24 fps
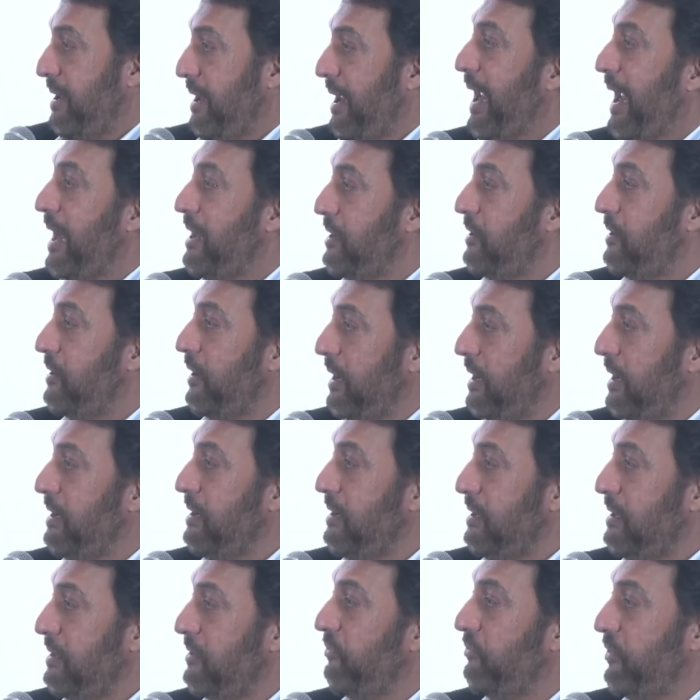
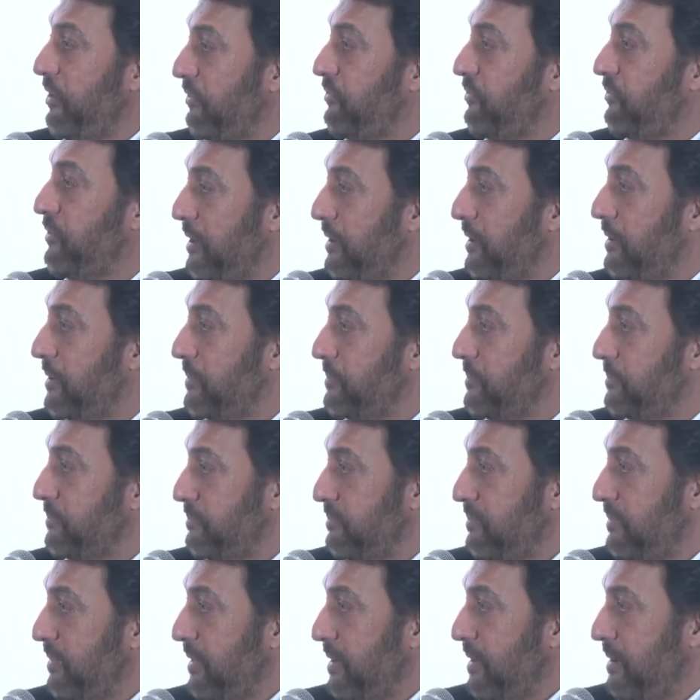entering the fifth year.
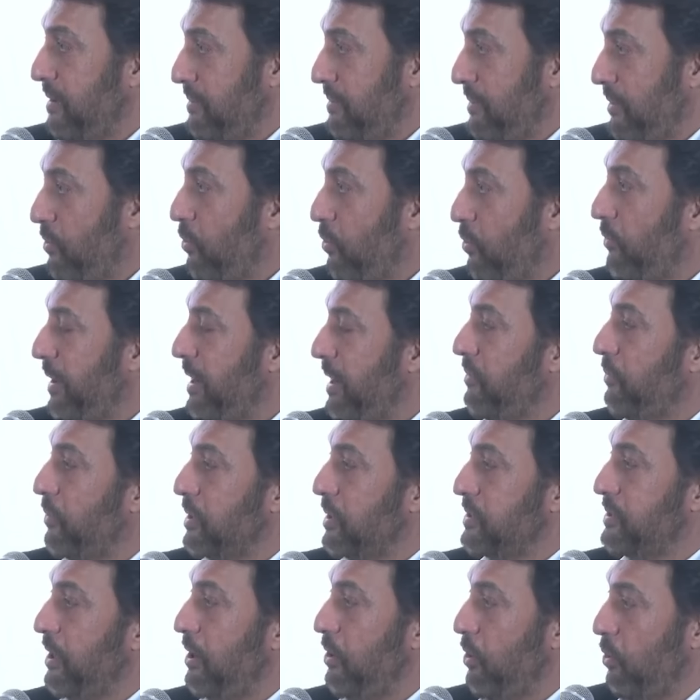Yeah. COVID
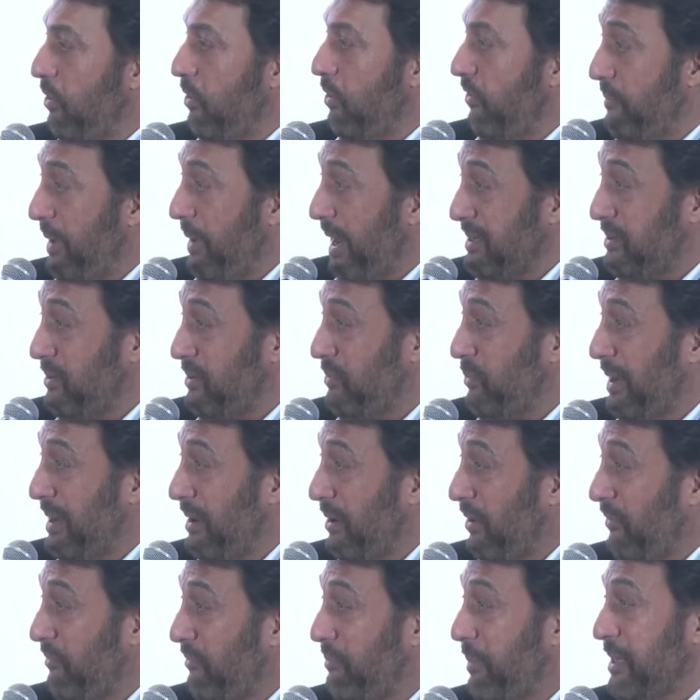was the low of March 20,
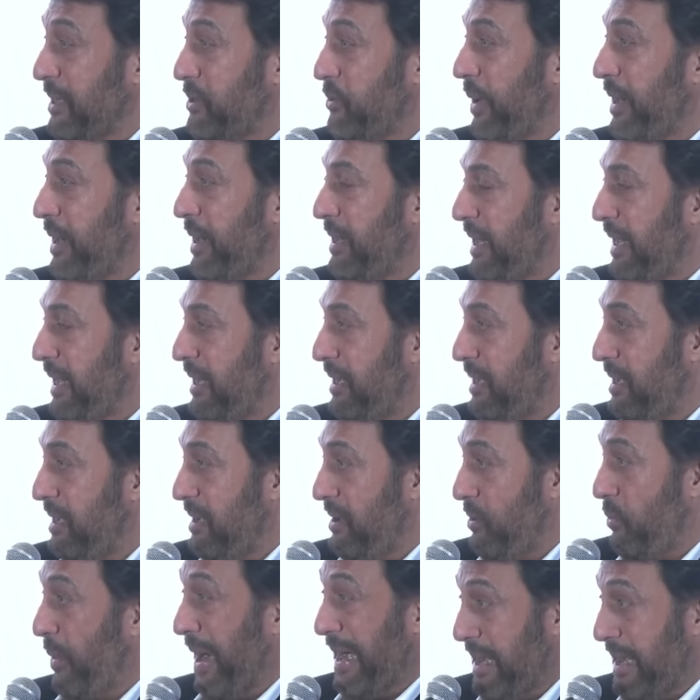of March
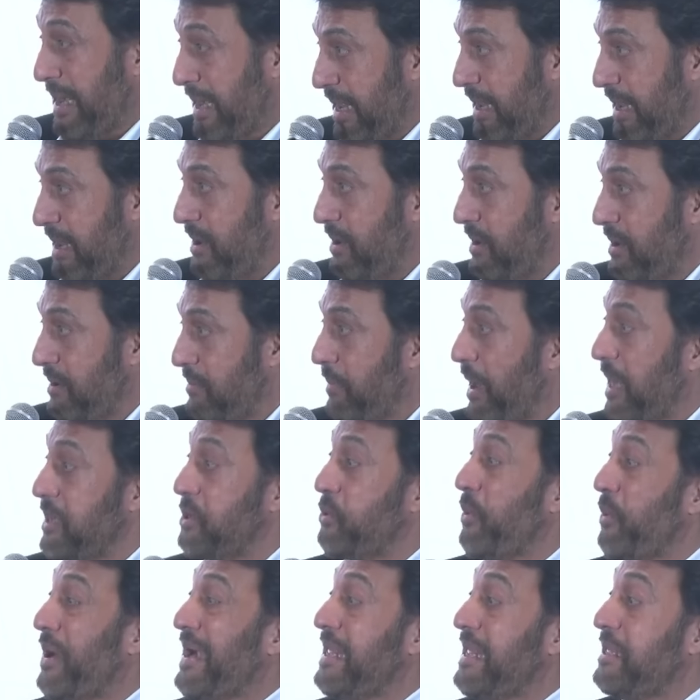2020. March
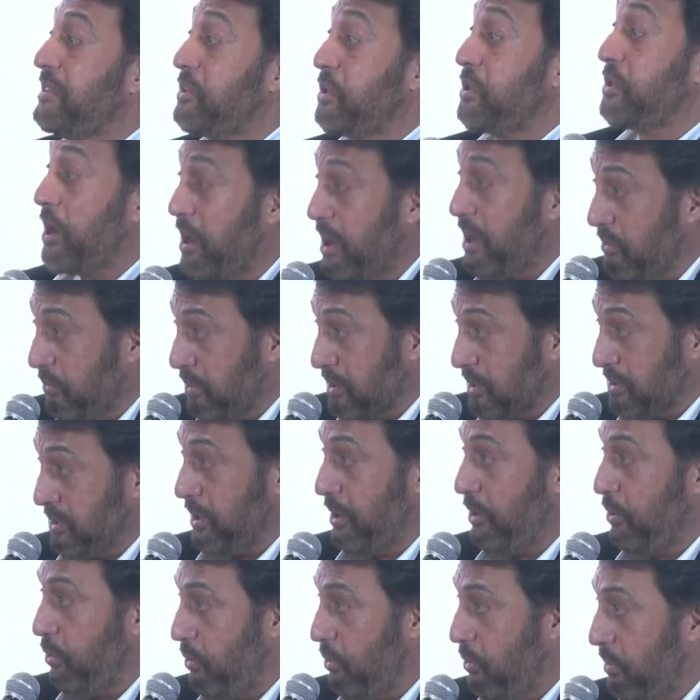23rd yeah. was
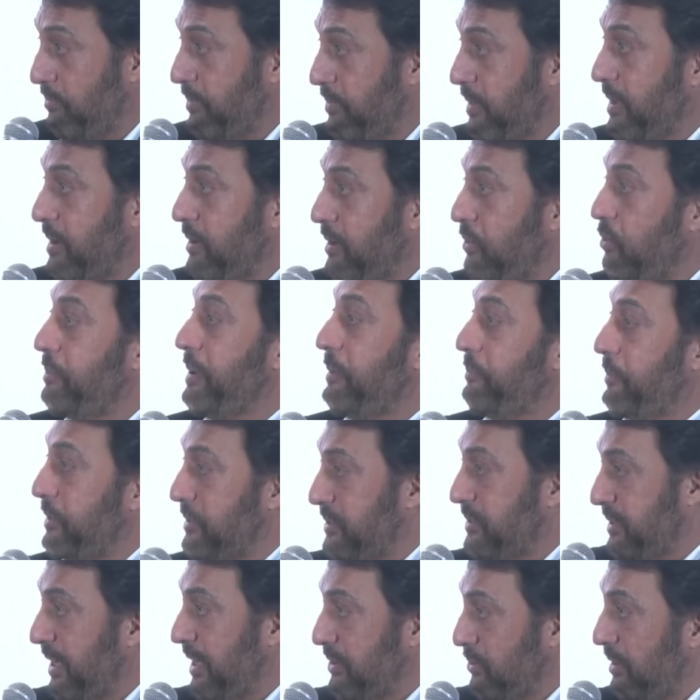the low, yeah. to be
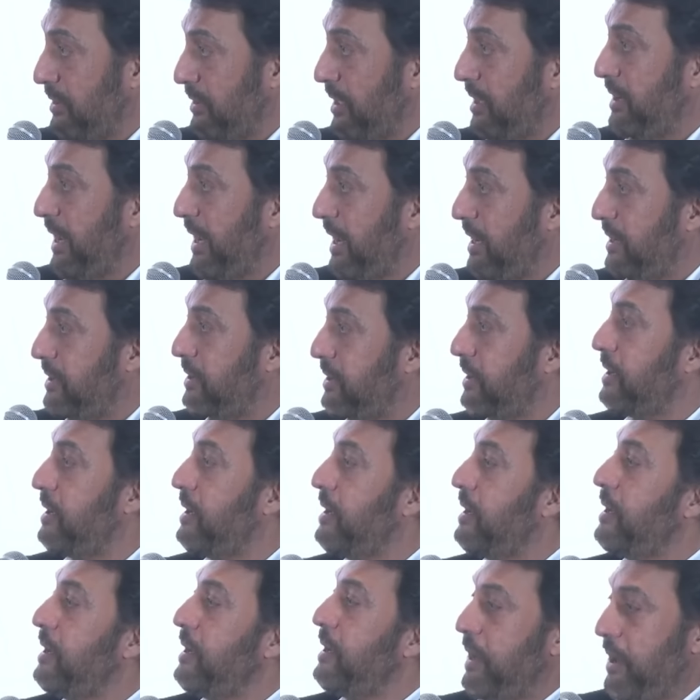precise, on the date,
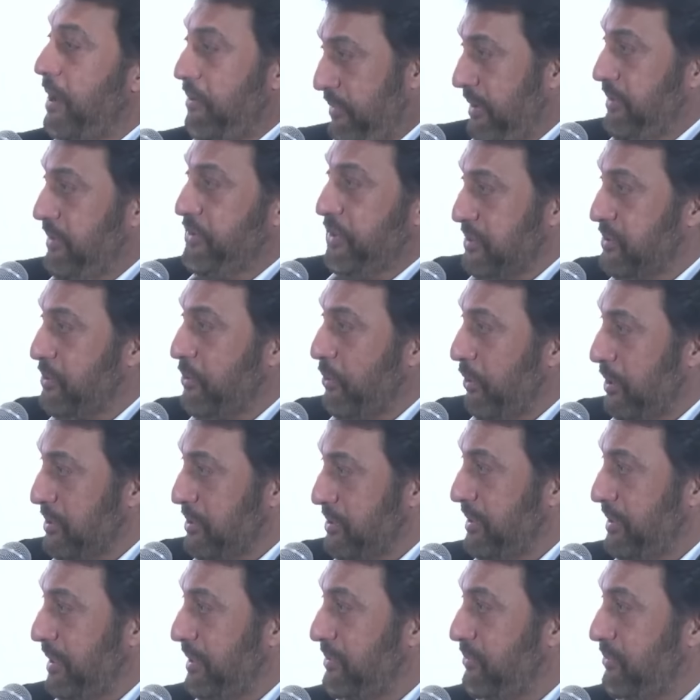and we just
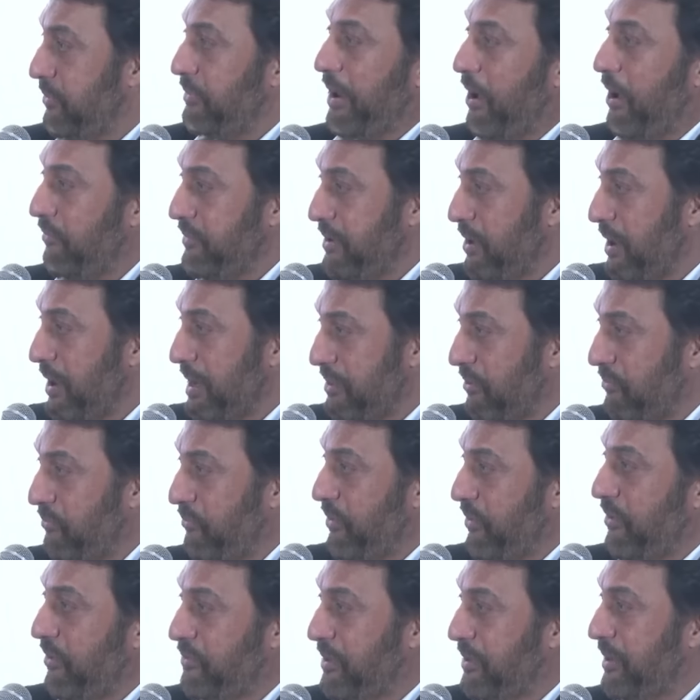crossed it. So now we are in the
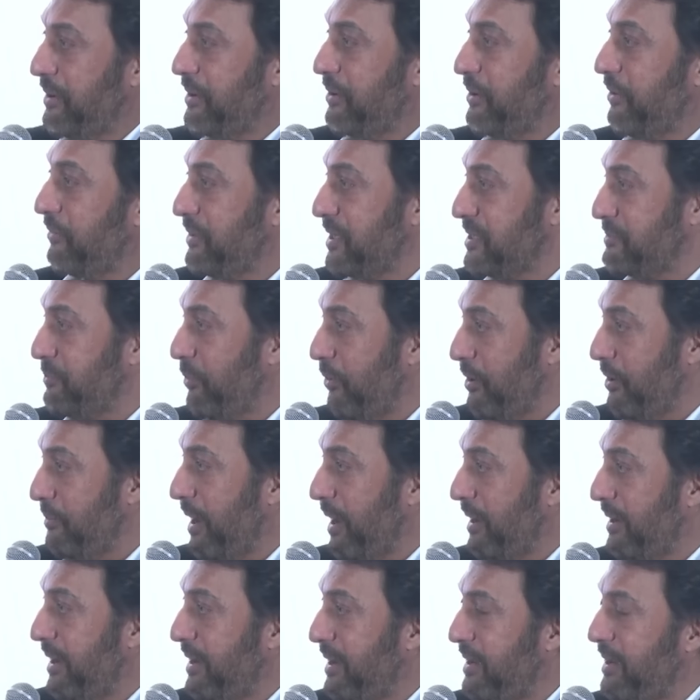fifth year of this bull
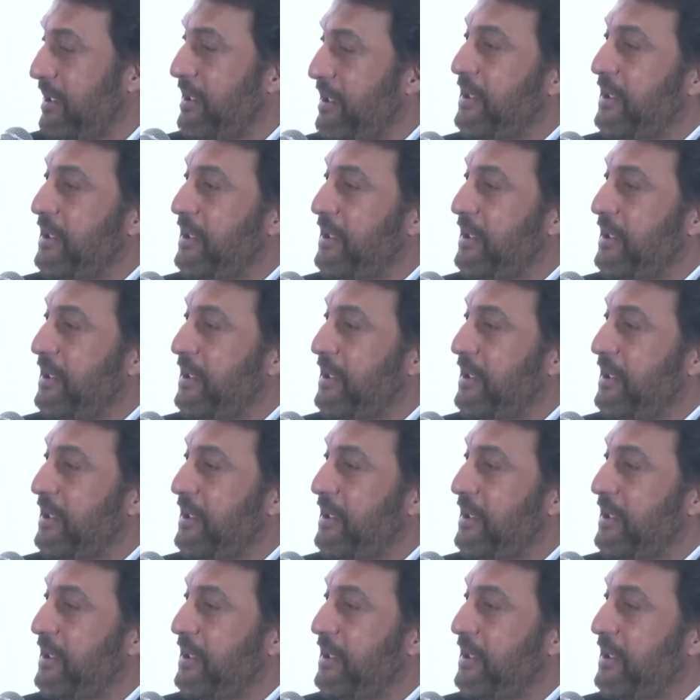market.